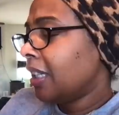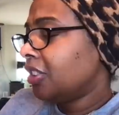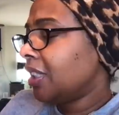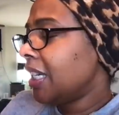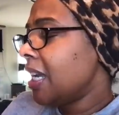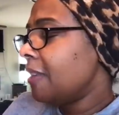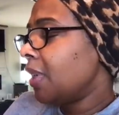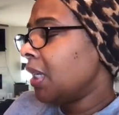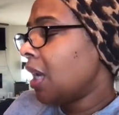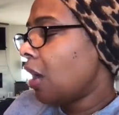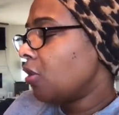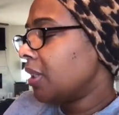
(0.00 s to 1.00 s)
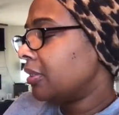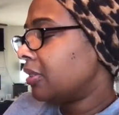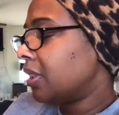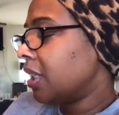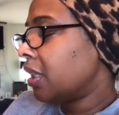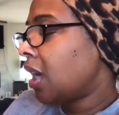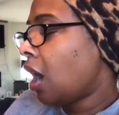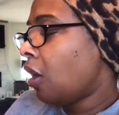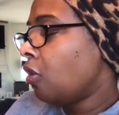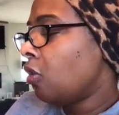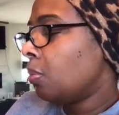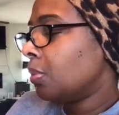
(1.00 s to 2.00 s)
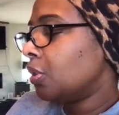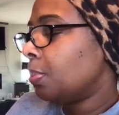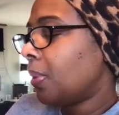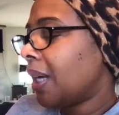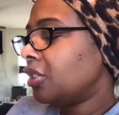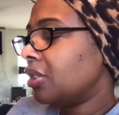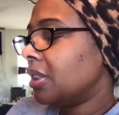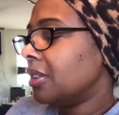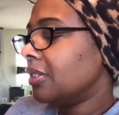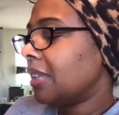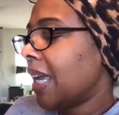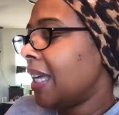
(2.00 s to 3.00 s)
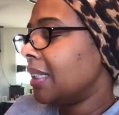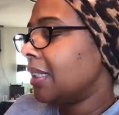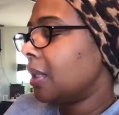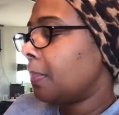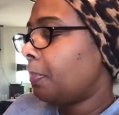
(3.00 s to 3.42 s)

She even noticed the combs, brushes, and